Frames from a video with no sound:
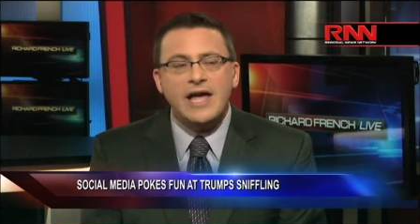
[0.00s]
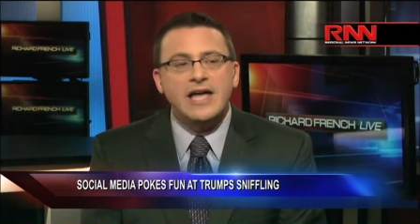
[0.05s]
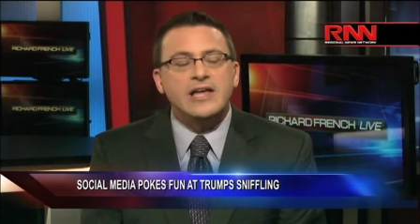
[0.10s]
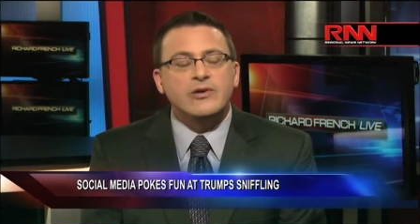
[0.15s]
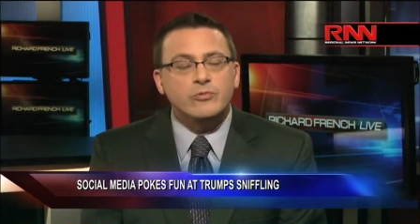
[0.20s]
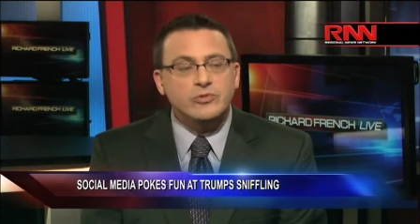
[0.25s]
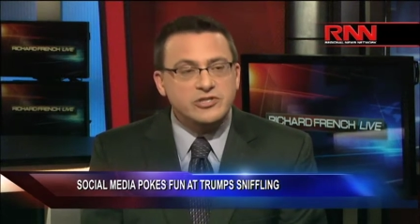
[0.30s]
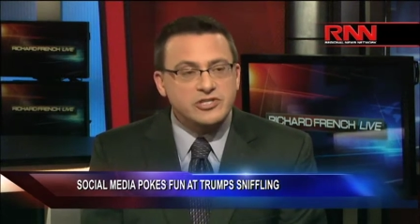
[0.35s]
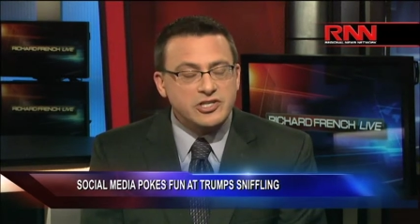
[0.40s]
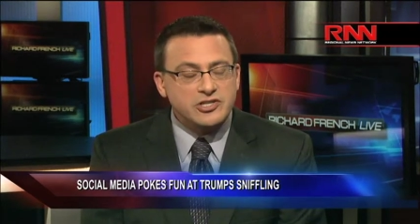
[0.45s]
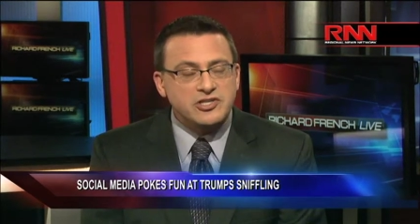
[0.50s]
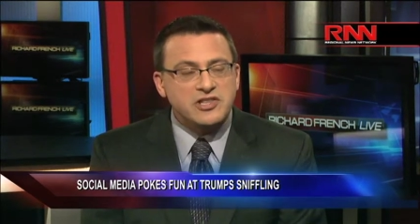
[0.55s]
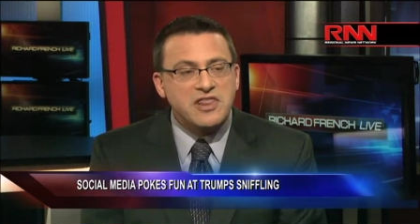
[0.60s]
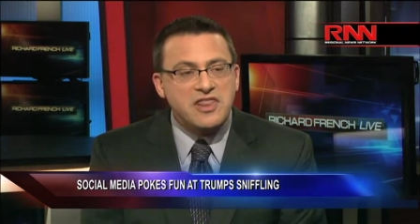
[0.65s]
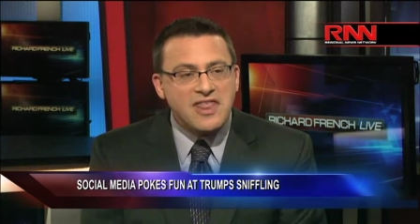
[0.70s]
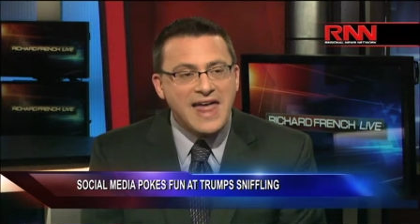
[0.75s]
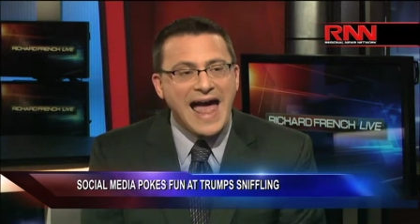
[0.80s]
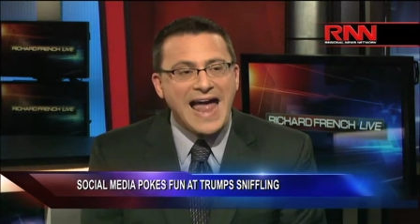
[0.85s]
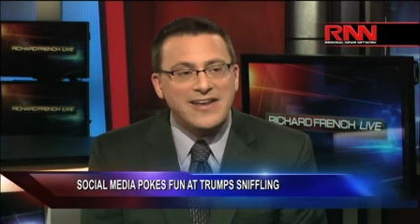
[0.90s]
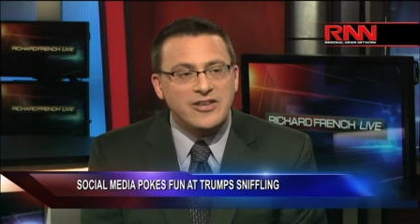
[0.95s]
It was just
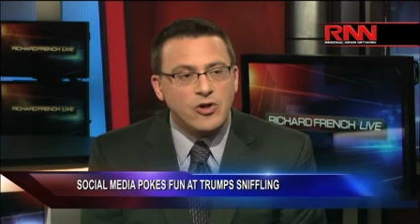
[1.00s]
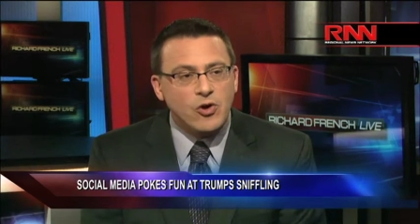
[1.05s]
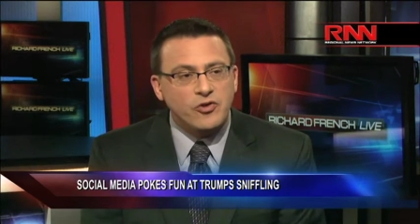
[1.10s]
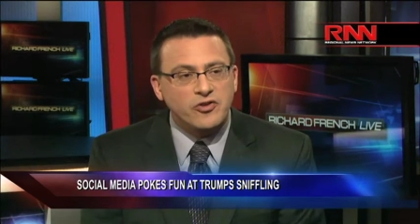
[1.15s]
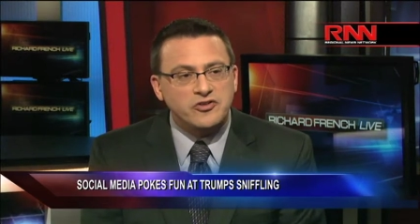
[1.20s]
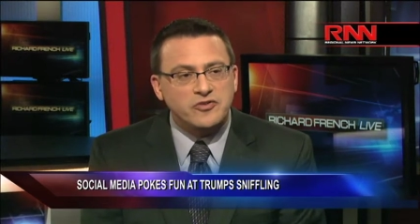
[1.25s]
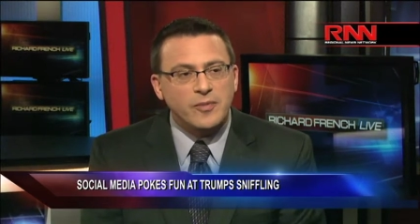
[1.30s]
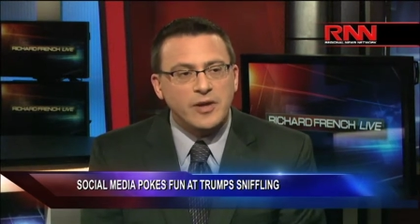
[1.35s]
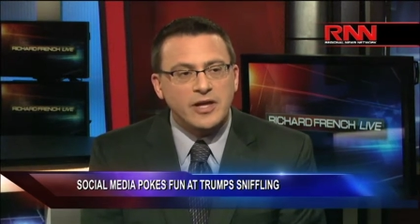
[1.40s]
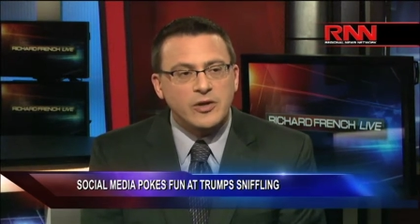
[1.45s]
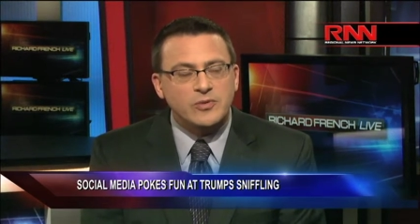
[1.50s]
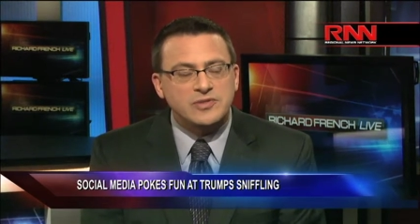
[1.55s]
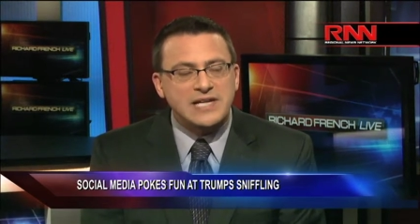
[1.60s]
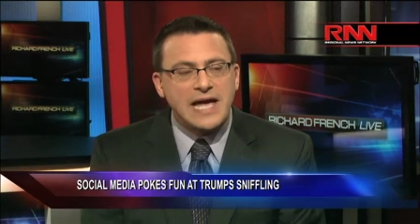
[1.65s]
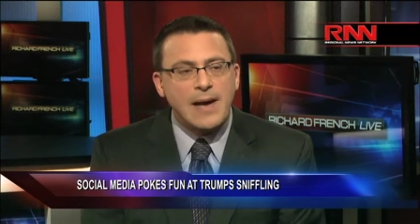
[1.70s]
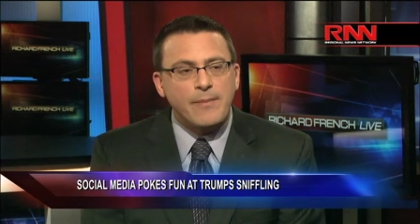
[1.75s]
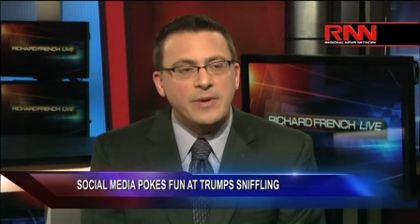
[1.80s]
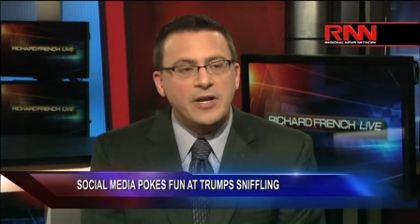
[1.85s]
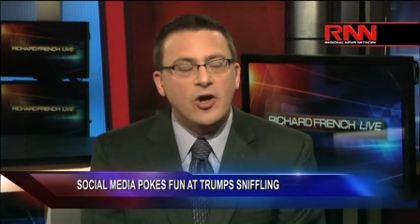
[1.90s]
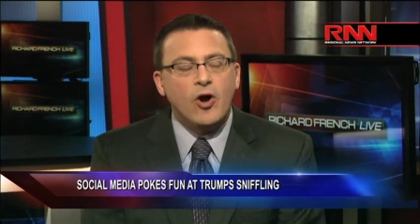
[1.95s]
that noticeable, and it was
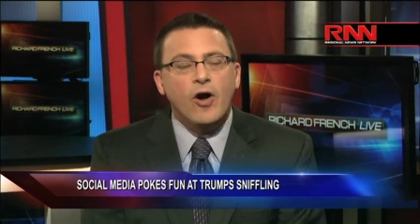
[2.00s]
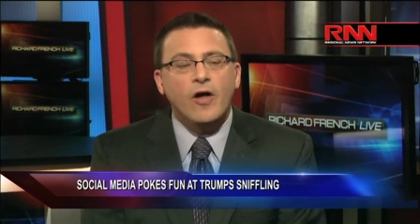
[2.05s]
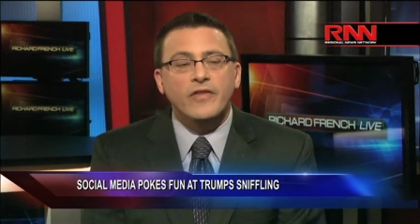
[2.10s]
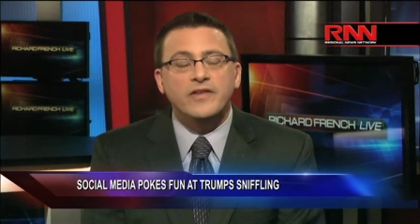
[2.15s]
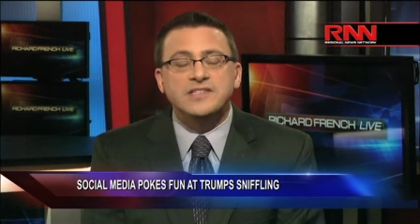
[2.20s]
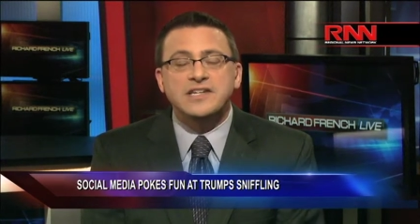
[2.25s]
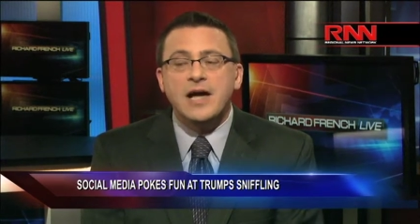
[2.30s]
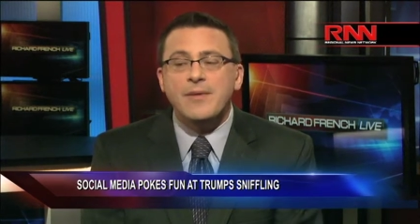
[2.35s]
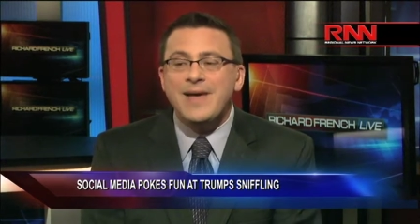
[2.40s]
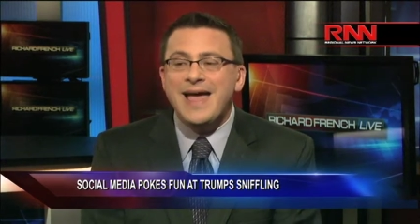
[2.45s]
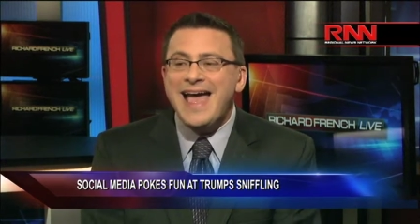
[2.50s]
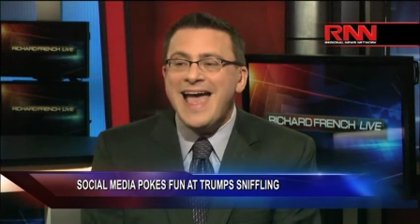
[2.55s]
happening all the time.